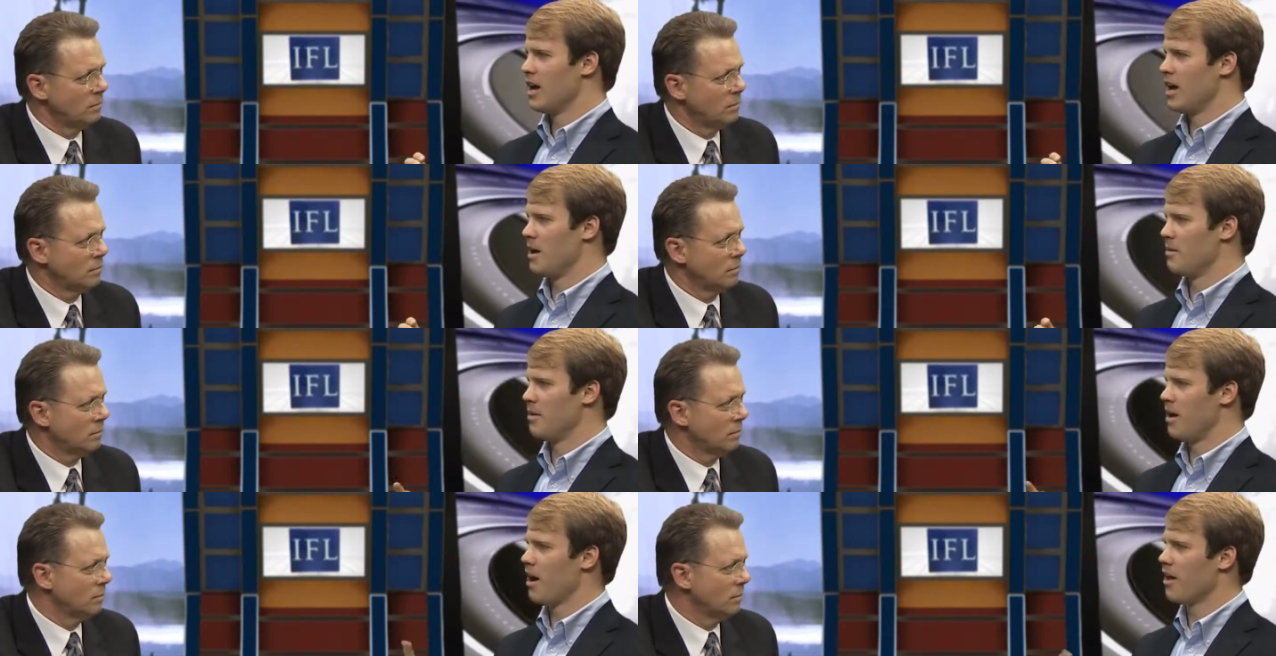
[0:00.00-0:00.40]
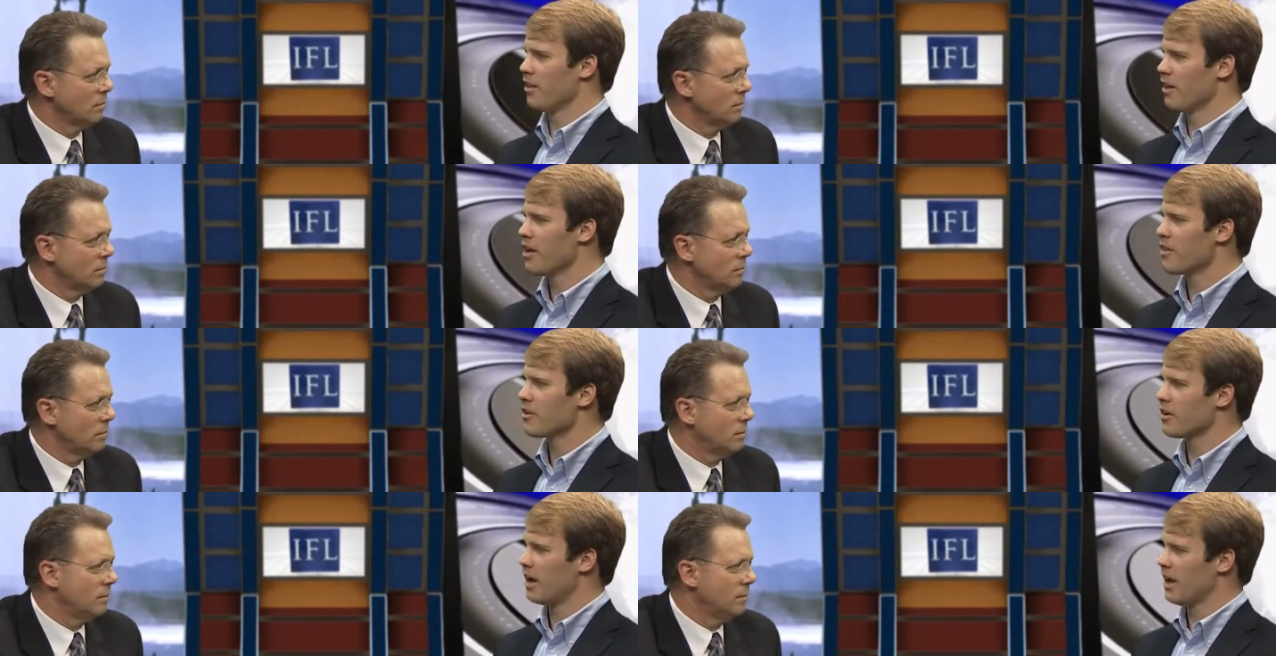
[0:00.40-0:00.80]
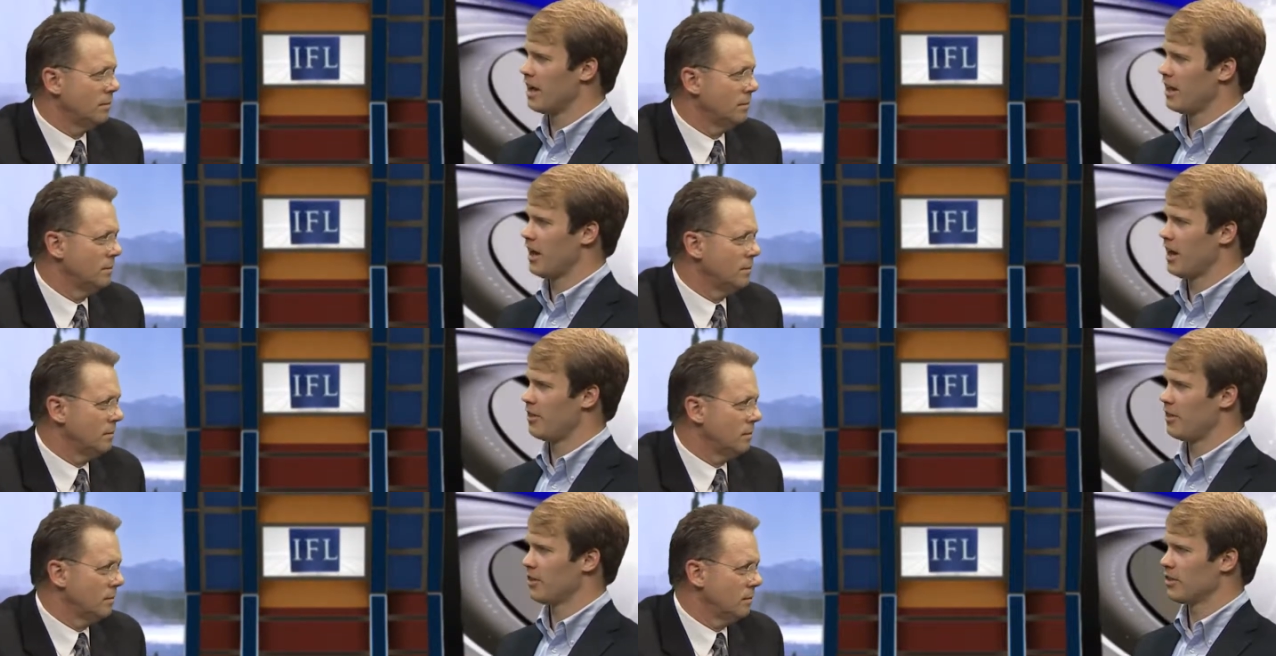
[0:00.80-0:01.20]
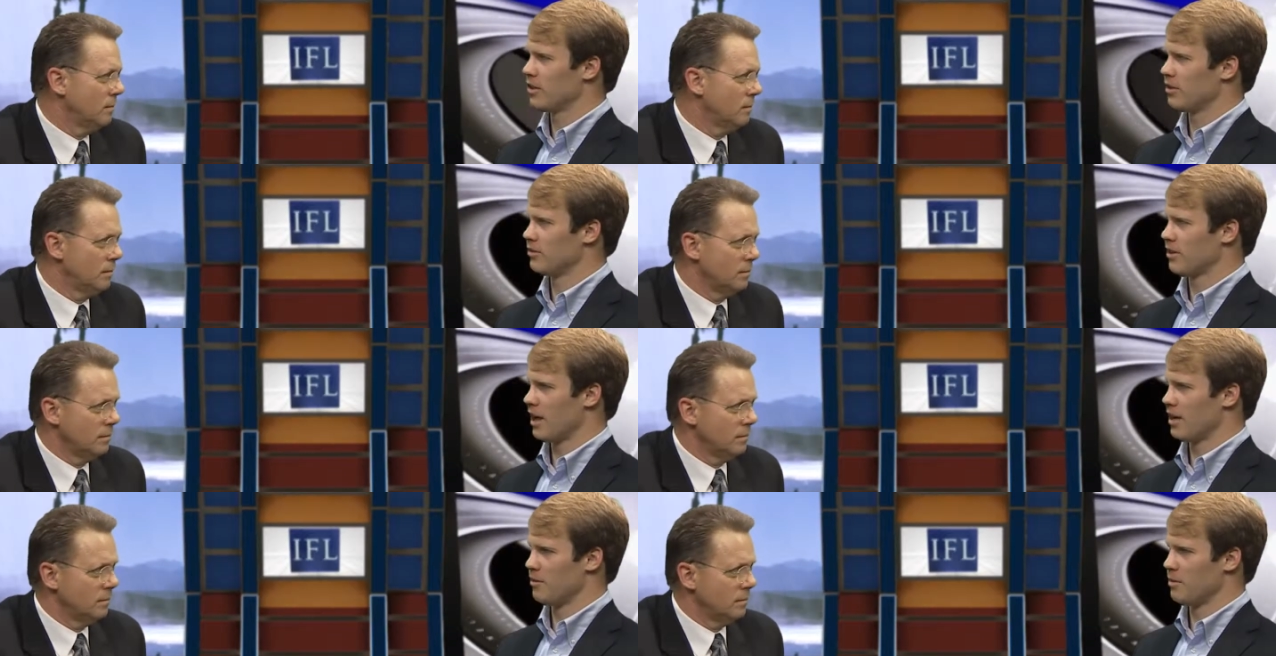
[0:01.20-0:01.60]
Speaker 1: On the other hand, I think
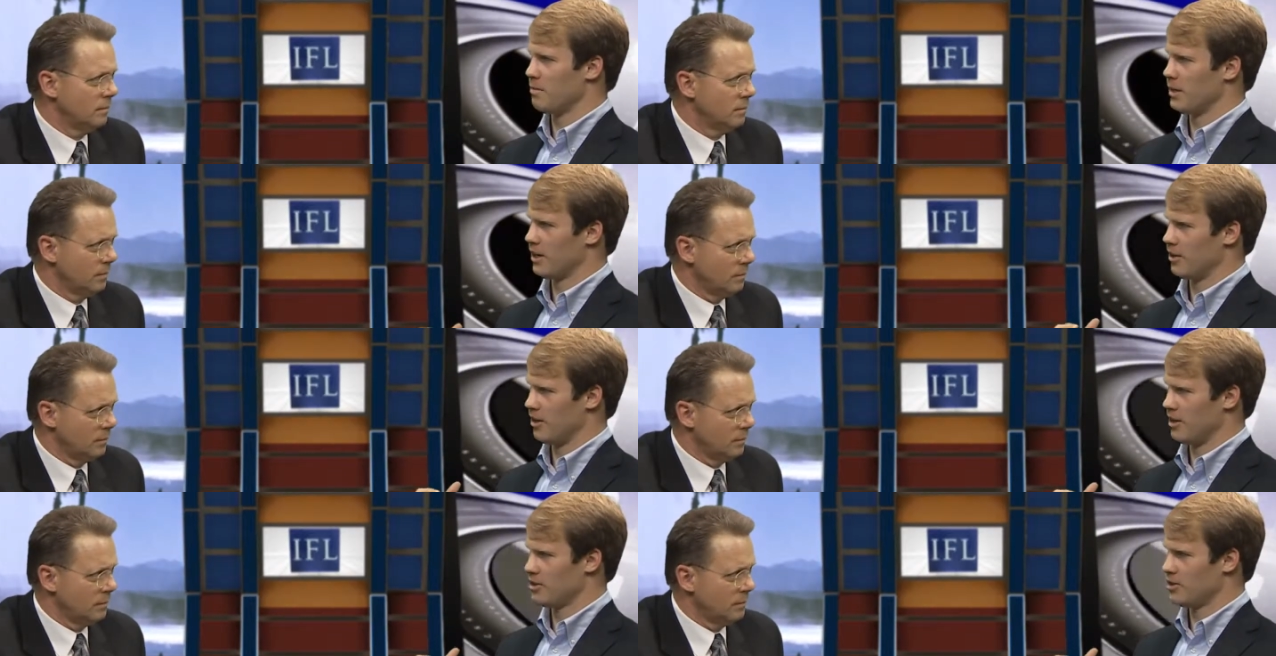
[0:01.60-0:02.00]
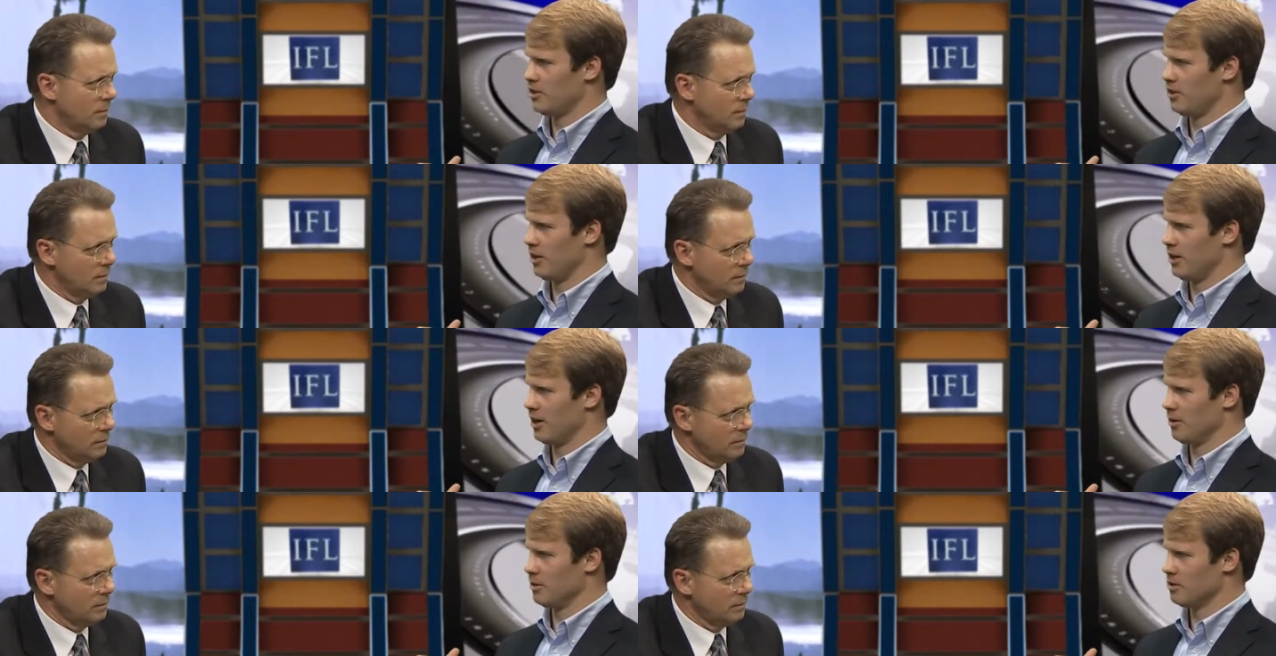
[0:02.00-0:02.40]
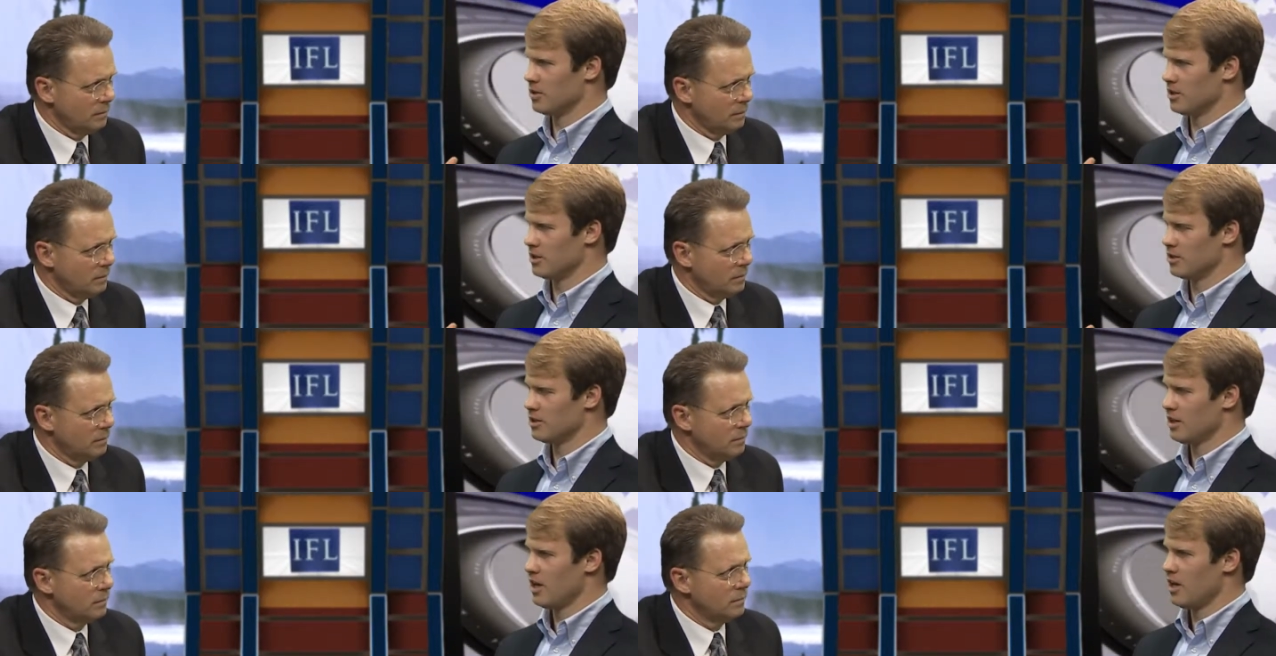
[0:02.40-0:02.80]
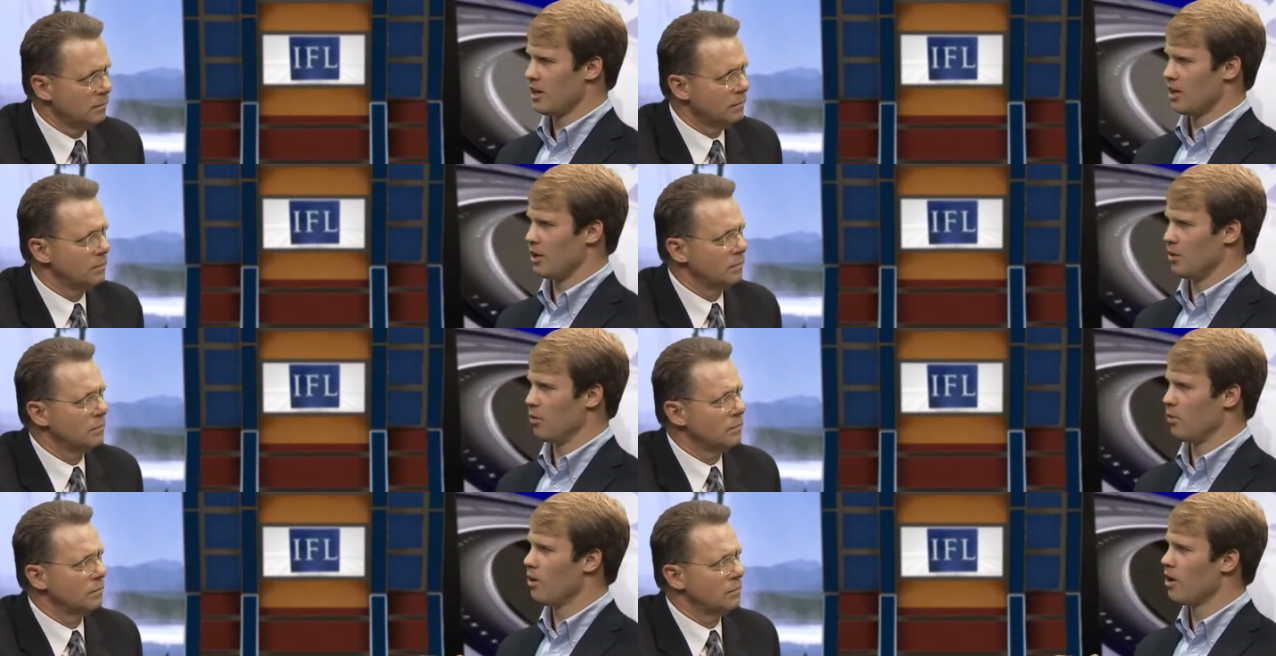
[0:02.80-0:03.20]
there's kind of a bigger issue here, which is,
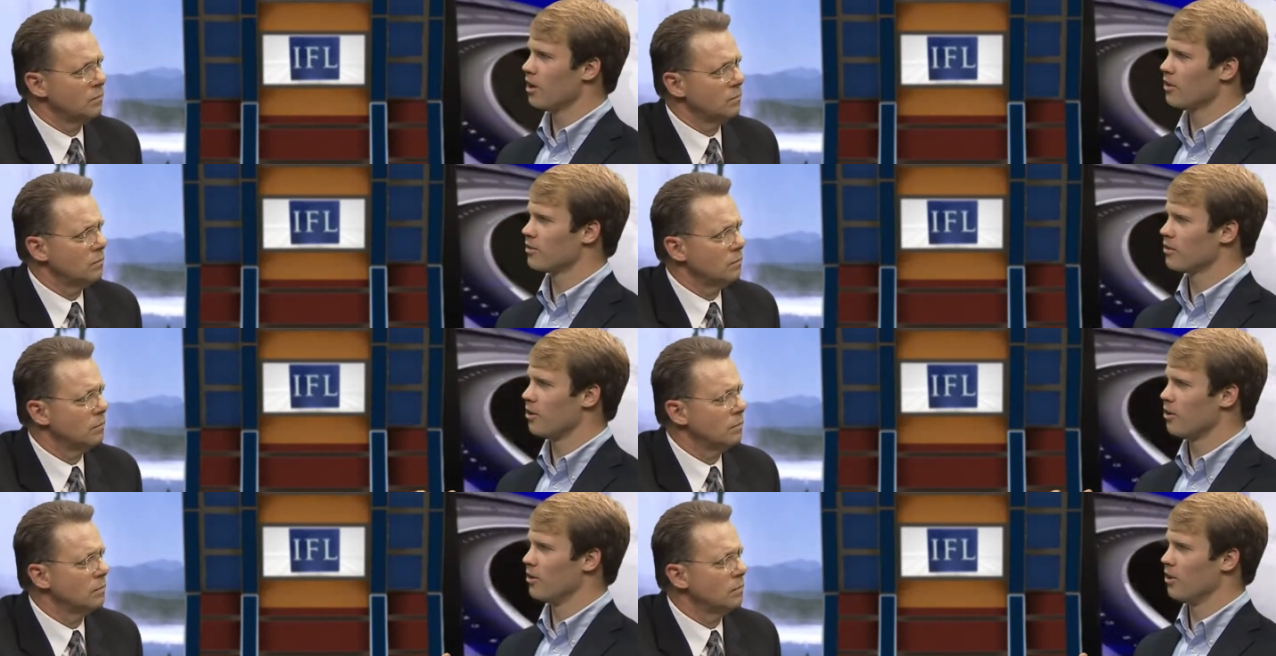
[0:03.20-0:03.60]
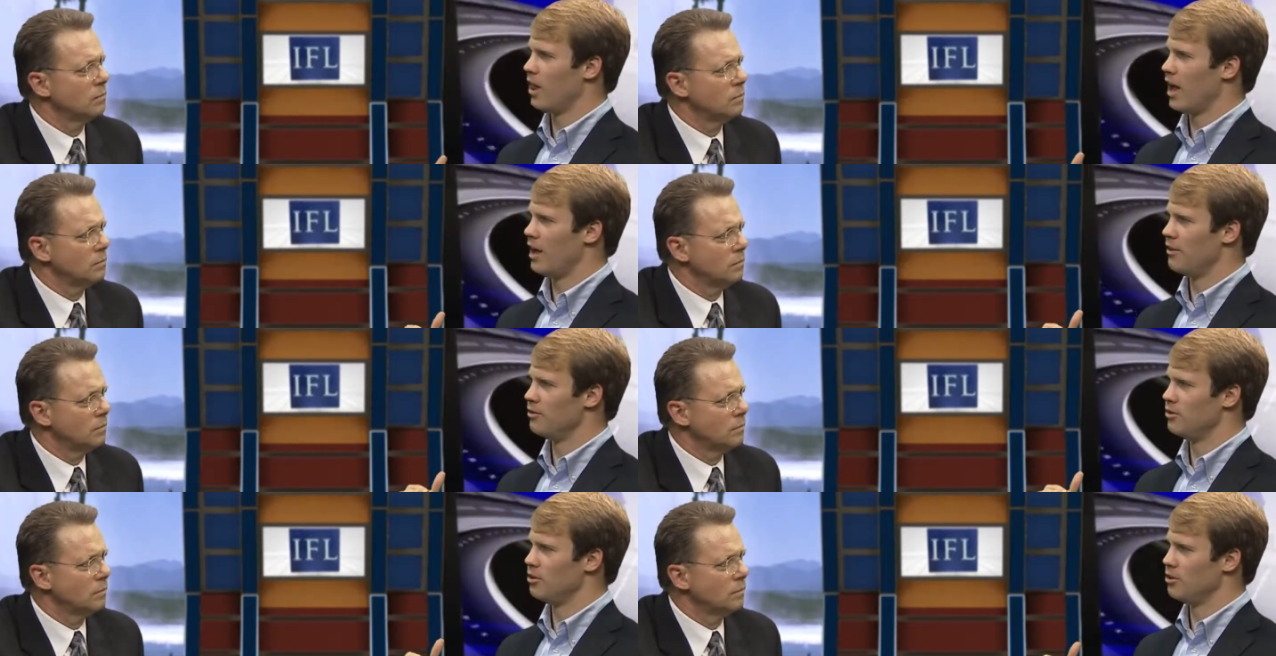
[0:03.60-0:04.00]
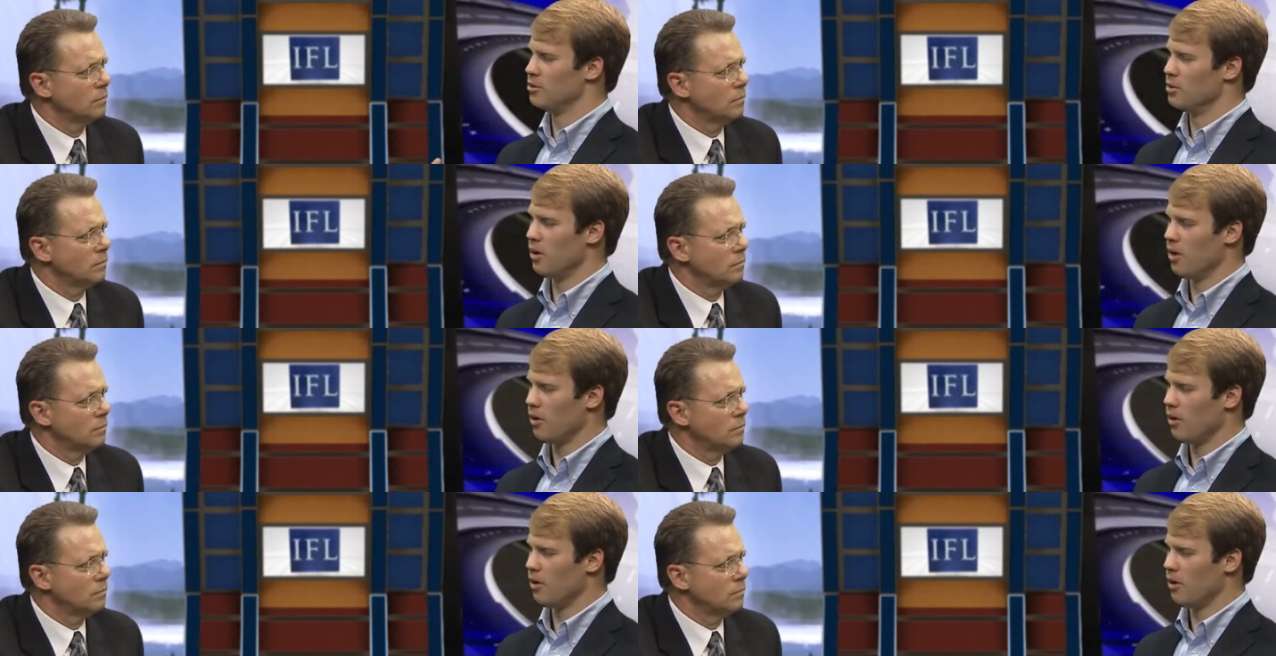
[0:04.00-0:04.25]
you know, what does whole life do?